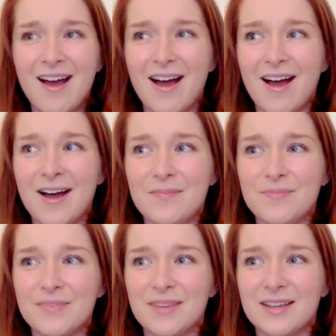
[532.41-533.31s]

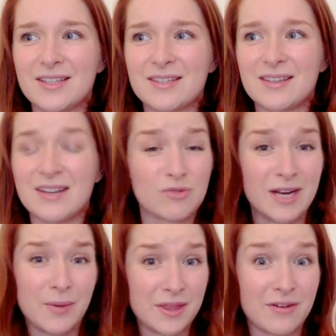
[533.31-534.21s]
It's
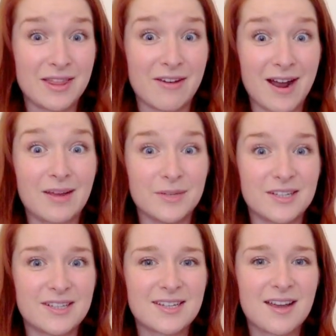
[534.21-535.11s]
really where they're in their
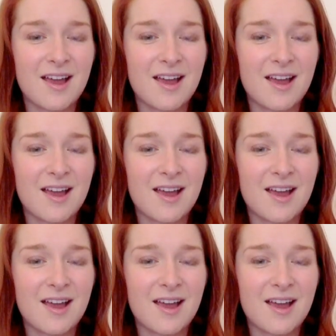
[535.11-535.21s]
element.